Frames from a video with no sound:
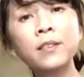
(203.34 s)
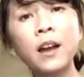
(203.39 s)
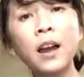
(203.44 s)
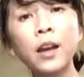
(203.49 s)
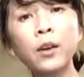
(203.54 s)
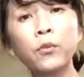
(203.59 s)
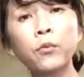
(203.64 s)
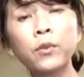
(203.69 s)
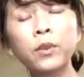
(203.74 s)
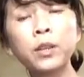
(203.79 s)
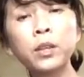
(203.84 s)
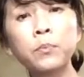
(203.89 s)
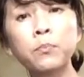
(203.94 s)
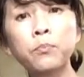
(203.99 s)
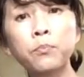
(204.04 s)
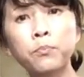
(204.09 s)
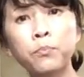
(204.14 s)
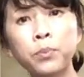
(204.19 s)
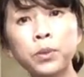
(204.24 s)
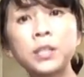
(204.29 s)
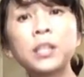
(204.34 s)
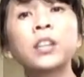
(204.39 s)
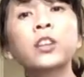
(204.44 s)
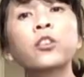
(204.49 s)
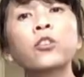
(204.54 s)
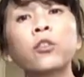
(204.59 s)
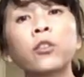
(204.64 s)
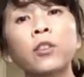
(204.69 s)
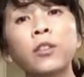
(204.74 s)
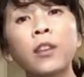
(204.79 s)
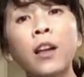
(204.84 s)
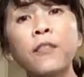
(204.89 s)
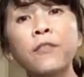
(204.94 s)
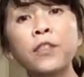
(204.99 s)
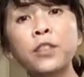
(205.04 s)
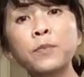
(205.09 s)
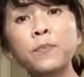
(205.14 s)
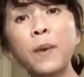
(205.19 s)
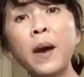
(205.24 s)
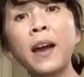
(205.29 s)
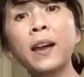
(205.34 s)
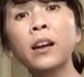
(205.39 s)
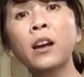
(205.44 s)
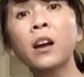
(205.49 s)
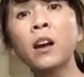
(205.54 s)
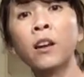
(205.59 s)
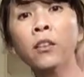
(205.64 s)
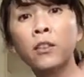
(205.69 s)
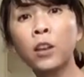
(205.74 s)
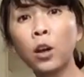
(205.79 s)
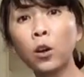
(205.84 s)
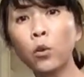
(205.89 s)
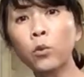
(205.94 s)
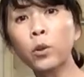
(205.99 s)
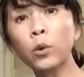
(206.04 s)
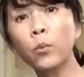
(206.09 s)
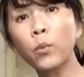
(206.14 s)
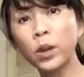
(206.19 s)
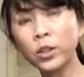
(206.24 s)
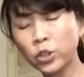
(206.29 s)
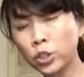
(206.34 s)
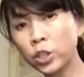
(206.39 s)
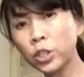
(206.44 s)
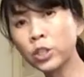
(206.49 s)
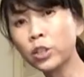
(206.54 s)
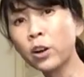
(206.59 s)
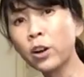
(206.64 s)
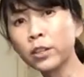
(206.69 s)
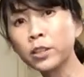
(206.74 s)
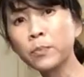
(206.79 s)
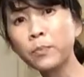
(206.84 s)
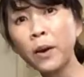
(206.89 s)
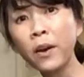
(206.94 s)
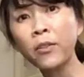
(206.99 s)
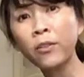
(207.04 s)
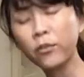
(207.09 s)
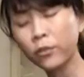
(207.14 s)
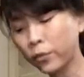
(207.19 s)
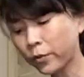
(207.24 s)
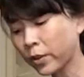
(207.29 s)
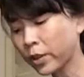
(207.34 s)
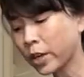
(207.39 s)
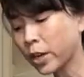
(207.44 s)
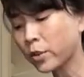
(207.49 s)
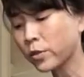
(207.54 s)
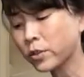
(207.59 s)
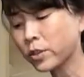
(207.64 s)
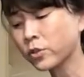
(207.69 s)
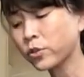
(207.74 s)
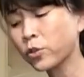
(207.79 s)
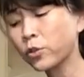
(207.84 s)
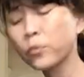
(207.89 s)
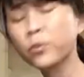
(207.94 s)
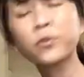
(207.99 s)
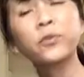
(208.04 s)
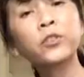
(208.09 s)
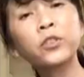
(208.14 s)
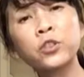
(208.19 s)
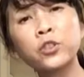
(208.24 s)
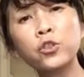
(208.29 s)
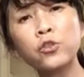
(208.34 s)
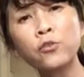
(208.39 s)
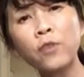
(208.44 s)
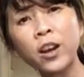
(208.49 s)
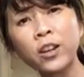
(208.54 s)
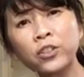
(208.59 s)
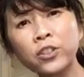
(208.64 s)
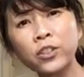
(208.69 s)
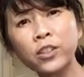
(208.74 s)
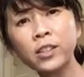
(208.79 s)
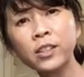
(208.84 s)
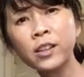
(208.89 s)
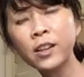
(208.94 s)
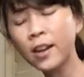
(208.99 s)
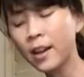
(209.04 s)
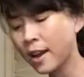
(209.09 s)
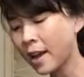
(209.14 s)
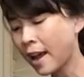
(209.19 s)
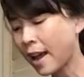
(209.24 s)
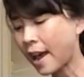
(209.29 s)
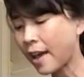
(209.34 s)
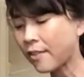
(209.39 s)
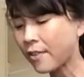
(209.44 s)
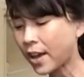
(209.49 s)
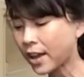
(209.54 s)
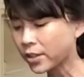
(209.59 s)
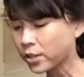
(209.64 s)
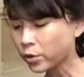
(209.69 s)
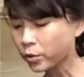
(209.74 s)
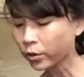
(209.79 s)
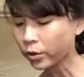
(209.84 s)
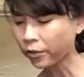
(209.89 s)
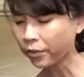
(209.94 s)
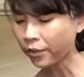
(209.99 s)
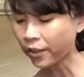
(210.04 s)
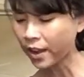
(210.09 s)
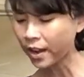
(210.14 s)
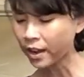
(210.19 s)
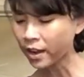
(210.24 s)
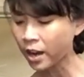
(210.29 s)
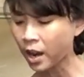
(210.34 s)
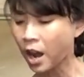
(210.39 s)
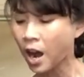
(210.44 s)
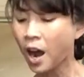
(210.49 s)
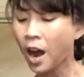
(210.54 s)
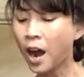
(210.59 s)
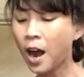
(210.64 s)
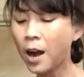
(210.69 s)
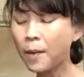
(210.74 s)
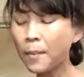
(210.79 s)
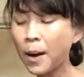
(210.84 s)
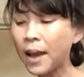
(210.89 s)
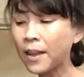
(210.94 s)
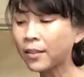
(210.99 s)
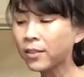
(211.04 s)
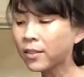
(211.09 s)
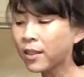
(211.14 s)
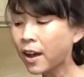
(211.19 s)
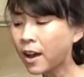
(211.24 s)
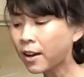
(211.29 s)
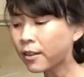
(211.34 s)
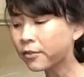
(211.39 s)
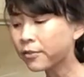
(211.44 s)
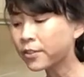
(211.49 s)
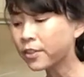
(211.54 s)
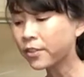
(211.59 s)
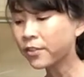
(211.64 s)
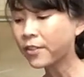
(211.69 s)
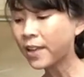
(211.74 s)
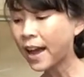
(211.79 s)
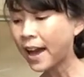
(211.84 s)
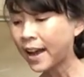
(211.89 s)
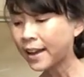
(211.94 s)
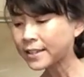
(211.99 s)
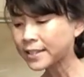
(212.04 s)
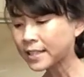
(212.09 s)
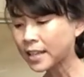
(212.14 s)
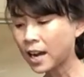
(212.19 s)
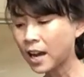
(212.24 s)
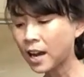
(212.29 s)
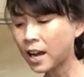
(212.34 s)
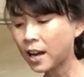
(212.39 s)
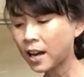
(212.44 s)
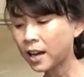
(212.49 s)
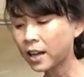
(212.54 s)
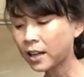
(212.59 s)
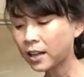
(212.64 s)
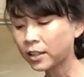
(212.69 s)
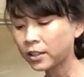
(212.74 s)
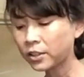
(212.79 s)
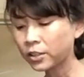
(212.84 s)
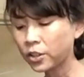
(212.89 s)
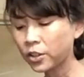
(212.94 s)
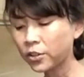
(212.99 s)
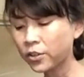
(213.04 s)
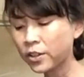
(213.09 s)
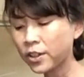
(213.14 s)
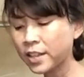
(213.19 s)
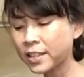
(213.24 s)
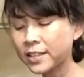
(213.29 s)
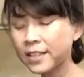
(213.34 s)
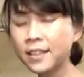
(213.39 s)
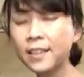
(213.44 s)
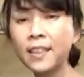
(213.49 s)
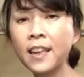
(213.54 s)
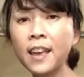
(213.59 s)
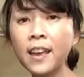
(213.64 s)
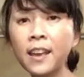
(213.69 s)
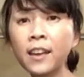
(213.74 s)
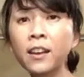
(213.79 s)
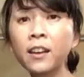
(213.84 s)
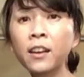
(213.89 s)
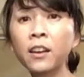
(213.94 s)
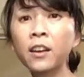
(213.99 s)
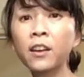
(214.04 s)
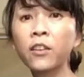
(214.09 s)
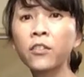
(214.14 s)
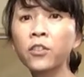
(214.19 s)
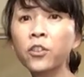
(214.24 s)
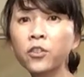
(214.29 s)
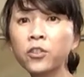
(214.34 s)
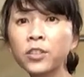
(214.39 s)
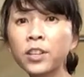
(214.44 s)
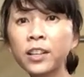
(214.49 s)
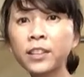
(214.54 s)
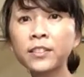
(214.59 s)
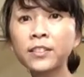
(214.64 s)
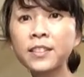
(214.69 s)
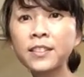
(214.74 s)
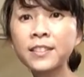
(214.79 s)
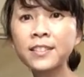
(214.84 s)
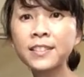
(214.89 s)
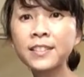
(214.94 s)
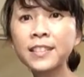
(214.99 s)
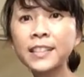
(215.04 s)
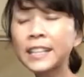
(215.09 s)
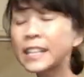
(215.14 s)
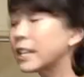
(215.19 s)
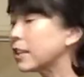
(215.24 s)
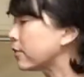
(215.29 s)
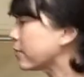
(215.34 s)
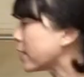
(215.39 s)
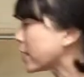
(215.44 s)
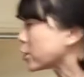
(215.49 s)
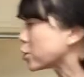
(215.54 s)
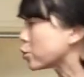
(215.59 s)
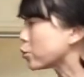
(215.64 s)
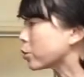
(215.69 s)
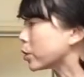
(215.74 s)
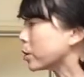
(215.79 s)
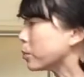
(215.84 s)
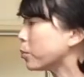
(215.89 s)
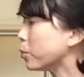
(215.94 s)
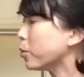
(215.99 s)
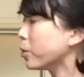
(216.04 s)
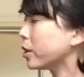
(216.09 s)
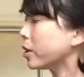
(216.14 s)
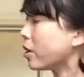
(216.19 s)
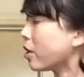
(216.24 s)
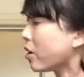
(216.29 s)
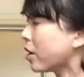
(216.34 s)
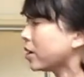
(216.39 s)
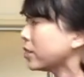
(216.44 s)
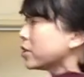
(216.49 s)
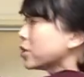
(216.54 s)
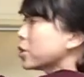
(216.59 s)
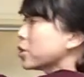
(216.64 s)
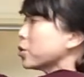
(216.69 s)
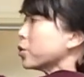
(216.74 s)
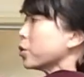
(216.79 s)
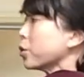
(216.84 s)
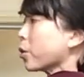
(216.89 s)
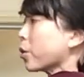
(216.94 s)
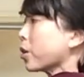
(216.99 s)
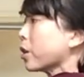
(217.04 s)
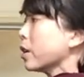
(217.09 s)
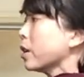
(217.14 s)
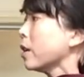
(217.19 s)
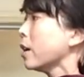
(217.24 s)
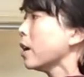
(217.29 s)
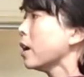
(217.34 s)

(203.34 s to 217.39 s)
I really particularly love this bag. Not only what she talks about in those videos in terms of construction and that sort of thing. I loved that this thing, there's like this sleeve that you can put onto your,